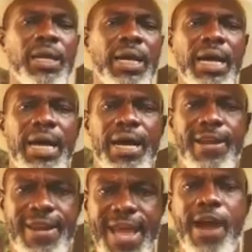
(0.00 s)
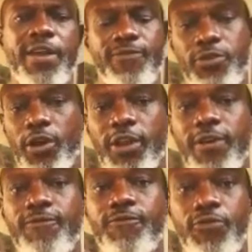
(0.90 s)
for. Now, if you
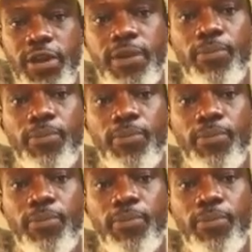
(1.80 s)
order 3